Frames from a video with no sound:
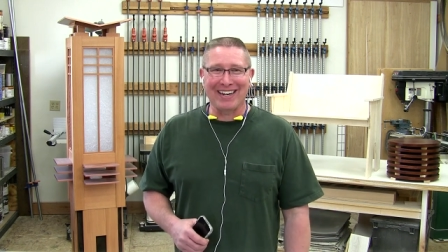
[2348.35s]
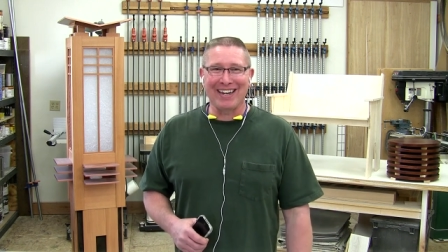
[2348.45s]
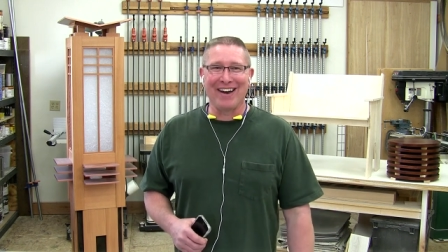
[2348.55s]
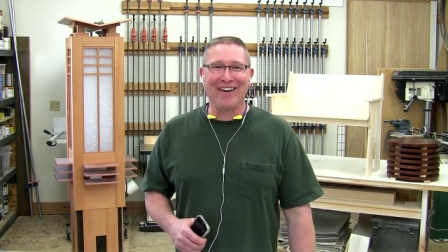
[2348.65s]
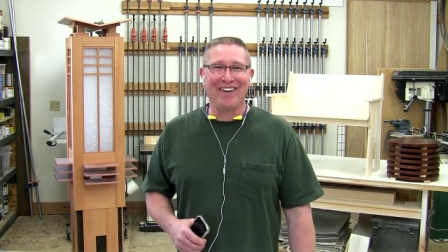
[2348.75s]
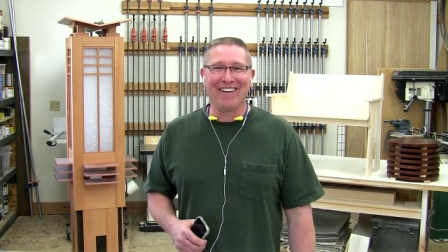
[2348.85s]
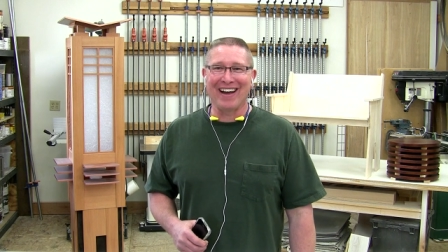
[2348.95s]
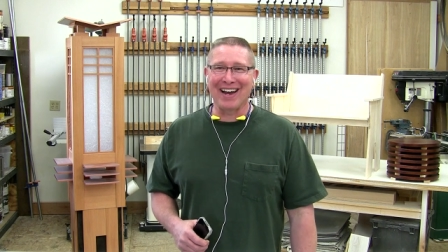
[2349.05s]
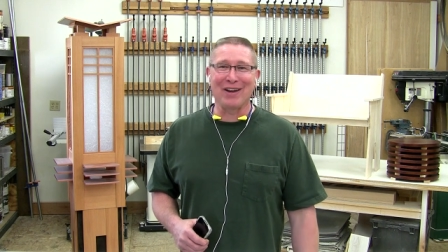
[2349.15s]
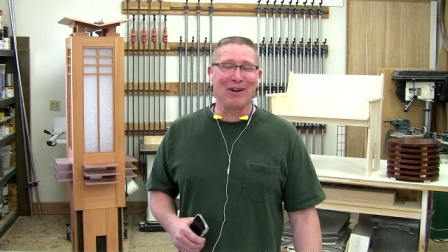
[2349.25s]
You know,
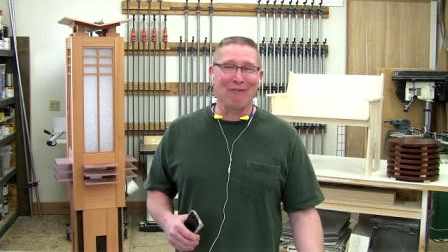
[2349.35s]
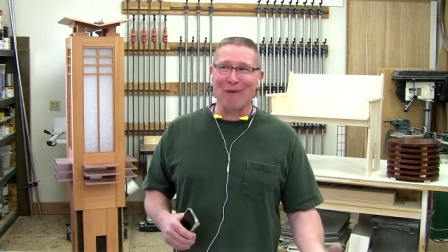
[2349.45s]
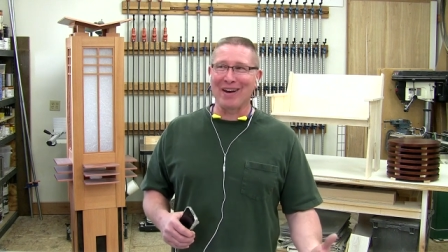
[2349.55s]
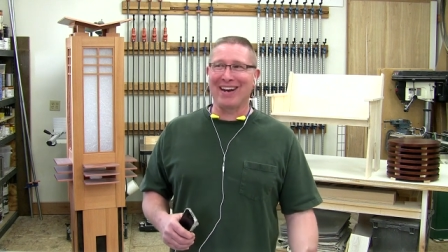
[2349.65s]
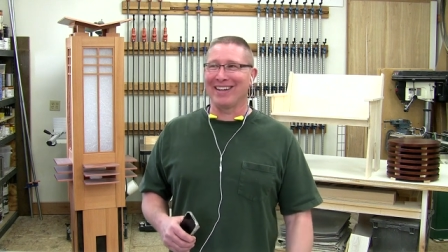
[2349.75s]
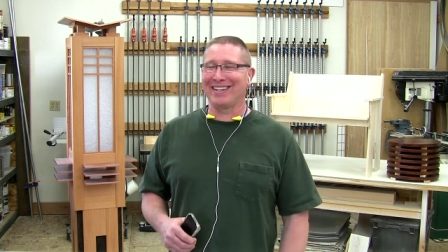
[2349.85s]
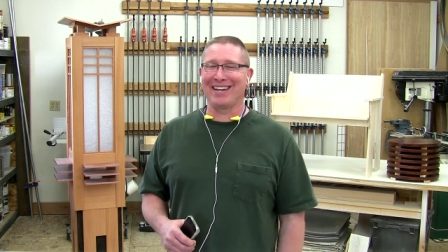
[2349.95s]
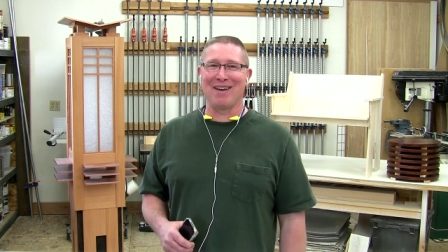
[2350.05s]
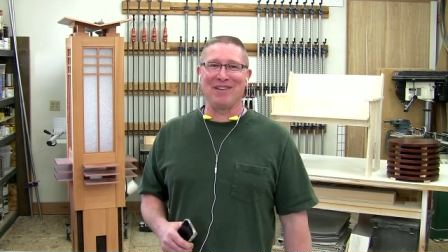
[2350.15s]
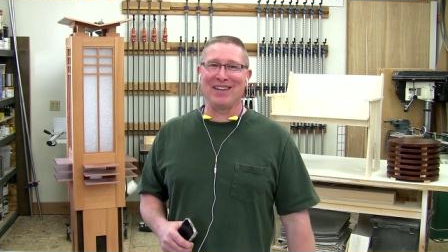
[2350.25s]
I couldn't afford it at the
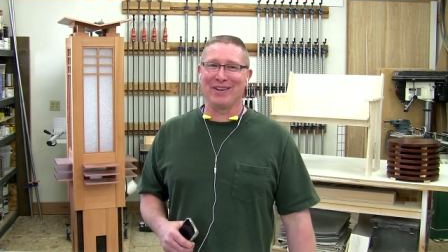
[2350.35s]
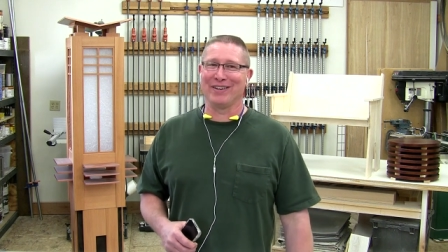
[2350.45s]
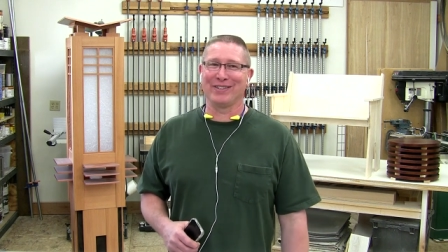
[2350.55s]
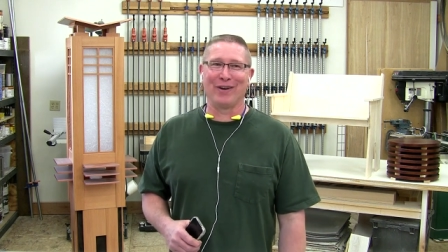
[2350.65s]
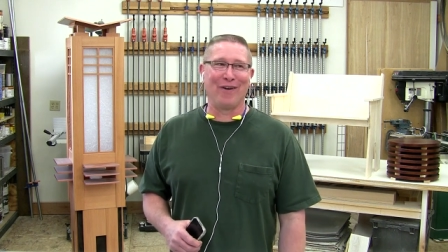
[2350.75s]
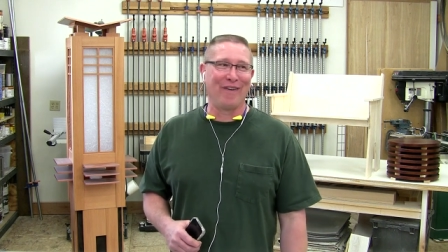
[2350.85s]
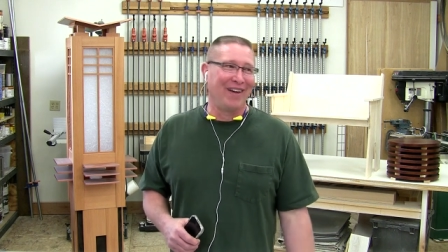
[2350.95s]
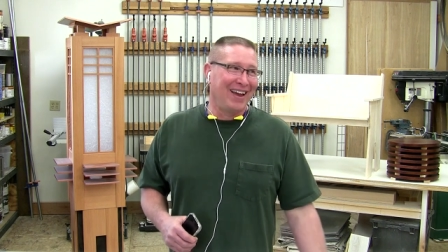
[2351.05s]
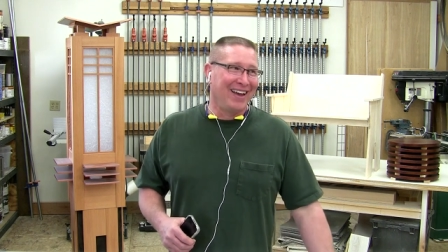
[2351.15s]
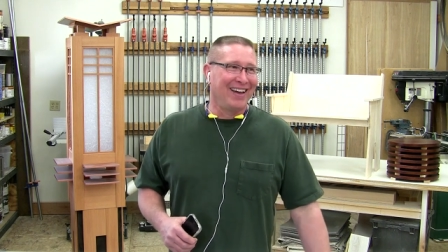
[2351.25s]
time either. So,
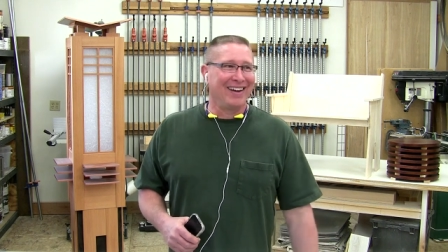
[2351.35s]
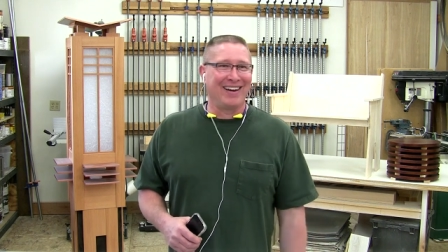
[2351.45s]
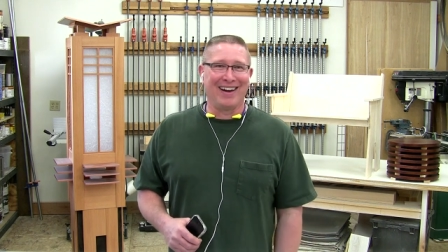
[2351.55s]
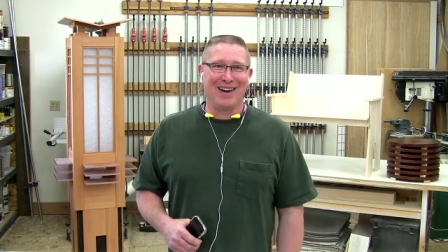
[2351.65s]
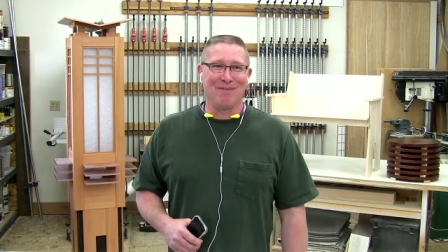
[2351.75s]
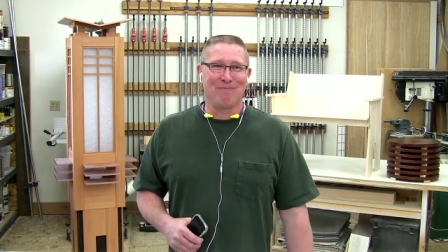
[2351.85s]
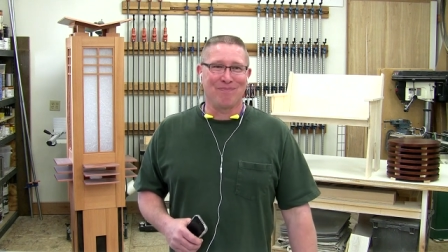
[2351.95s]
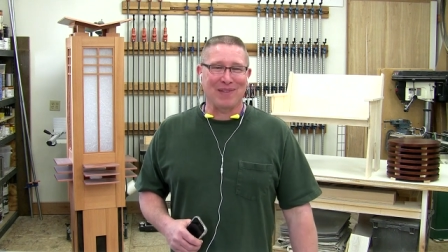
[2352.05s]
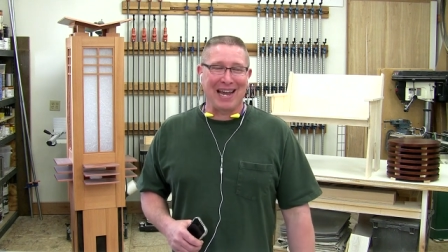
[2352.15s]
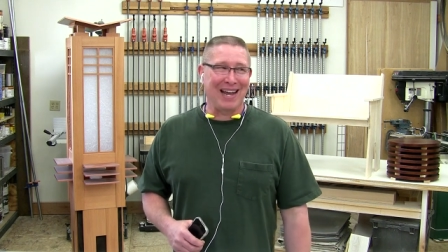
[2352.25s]
um,
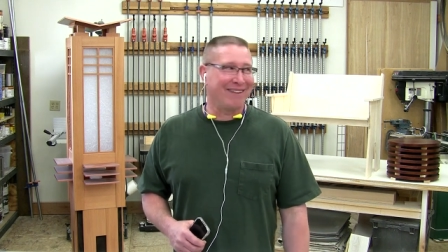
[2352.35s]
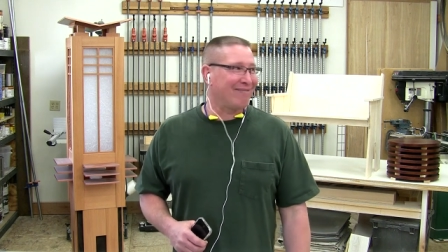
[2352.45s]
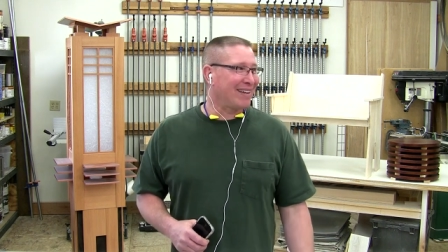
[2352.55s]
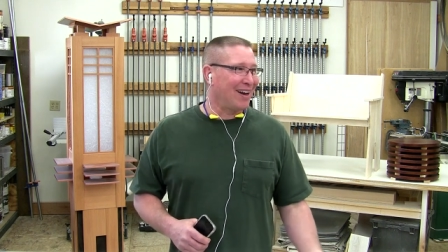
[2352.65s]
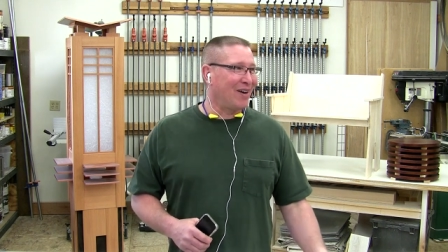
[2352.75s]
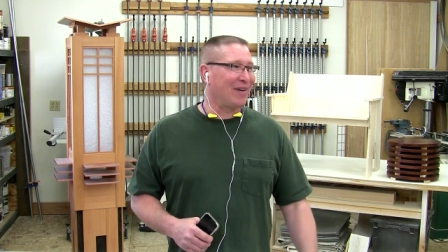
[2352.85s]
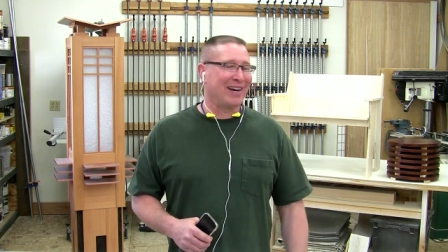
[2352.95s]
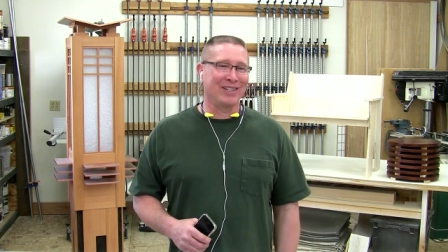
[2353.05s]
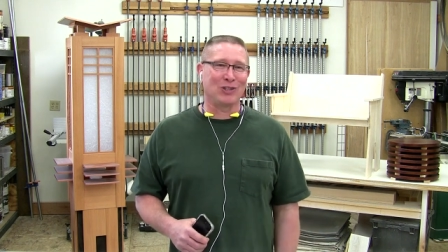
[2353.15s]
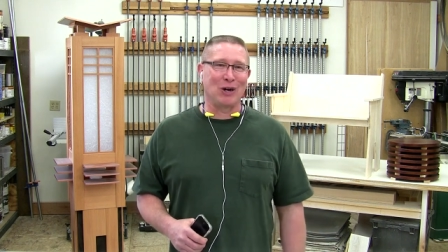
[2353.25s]
and you know,
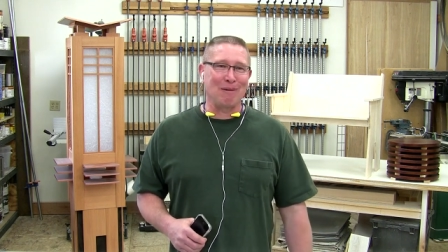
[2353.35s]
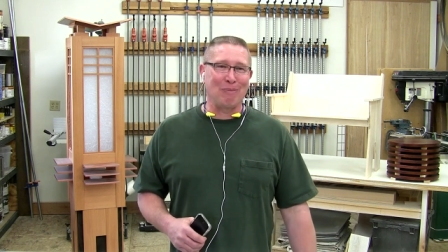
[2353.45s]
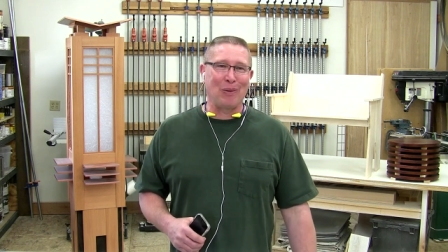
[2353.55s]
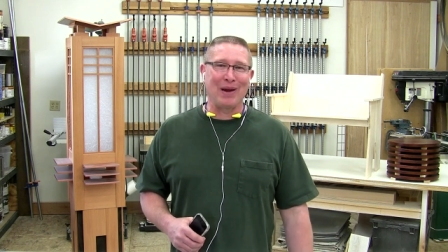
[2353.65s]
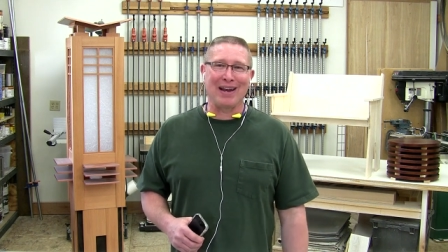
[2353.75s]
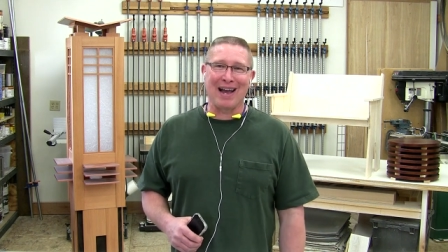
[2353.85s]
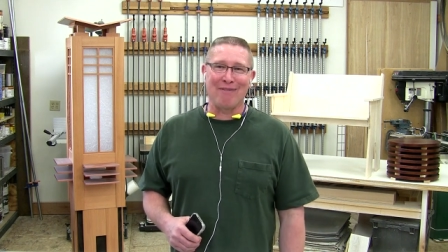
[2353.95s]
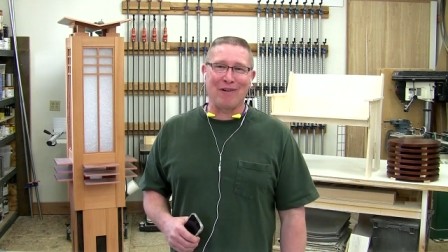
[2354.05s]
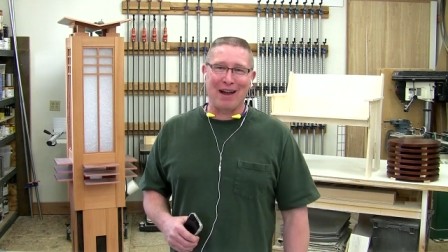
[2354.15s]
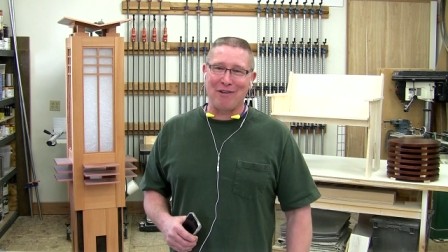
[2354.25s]
at a certain point,
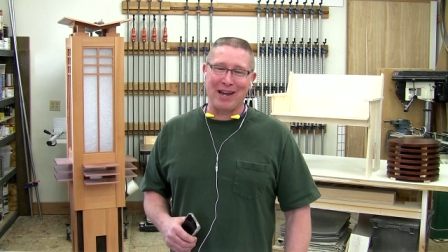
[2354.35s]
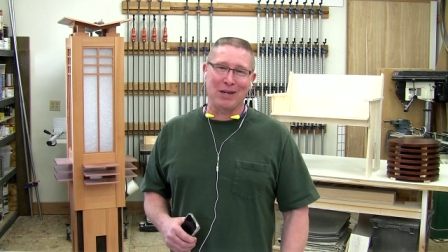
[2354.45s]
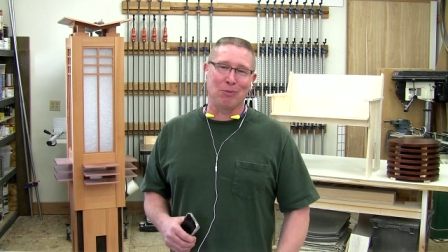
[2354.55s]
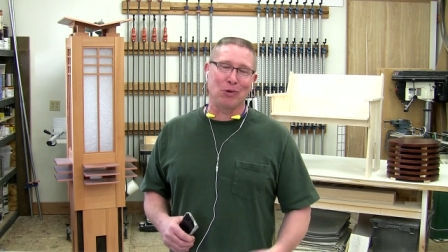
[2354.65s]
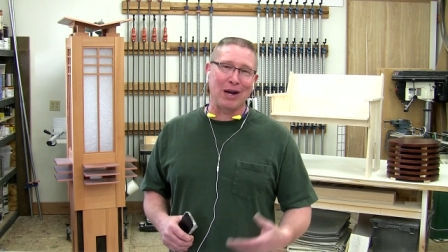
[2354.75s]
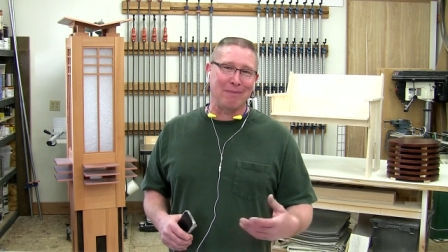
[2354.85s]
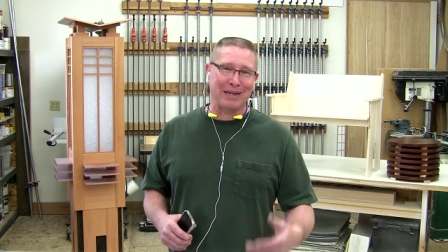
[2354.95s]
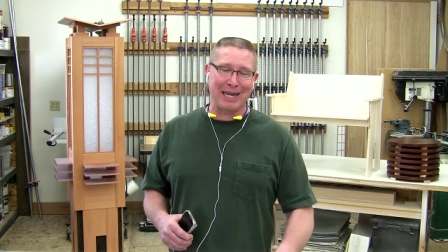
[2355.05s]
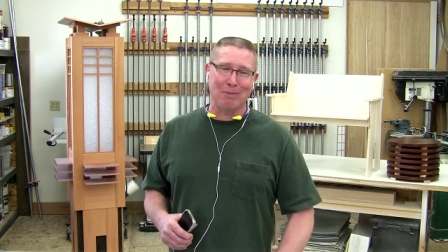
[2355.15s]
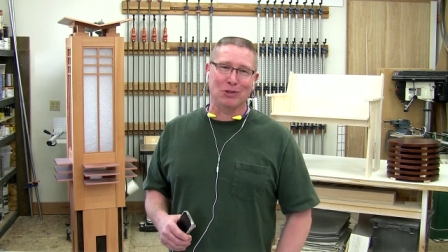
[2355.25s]
I've I've had to upgrade my
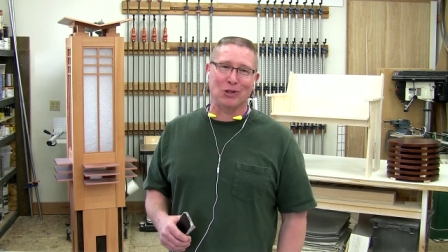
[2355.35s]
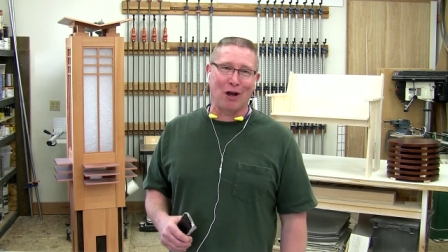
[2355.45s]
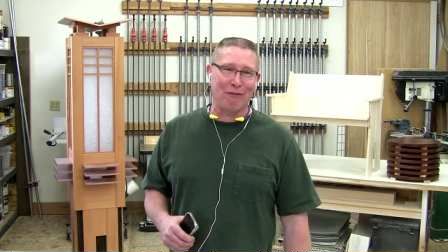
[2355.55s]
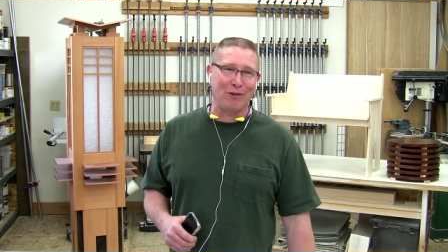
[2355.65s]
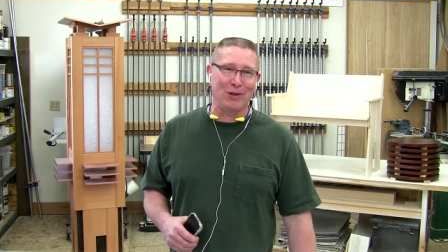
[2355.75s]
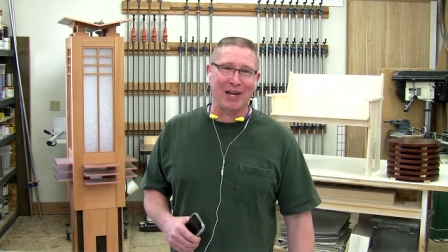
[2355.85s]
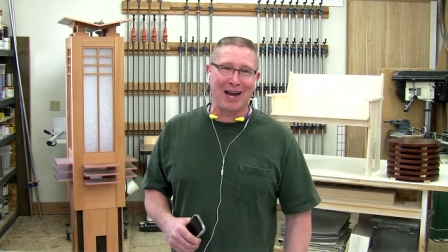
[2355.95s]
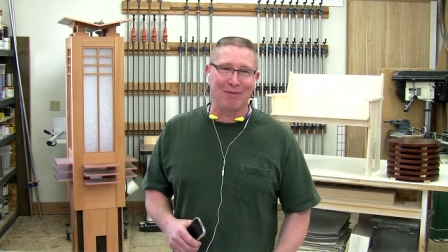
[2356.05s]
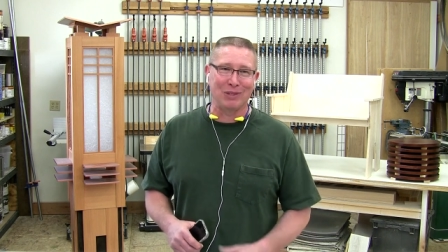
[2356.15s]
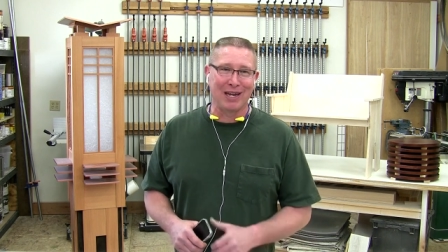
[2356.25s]
table saw a few
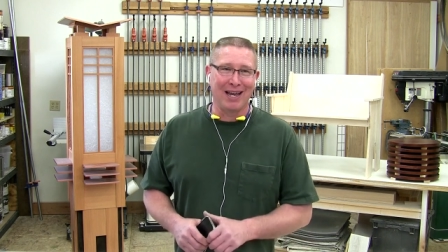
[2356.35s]
times.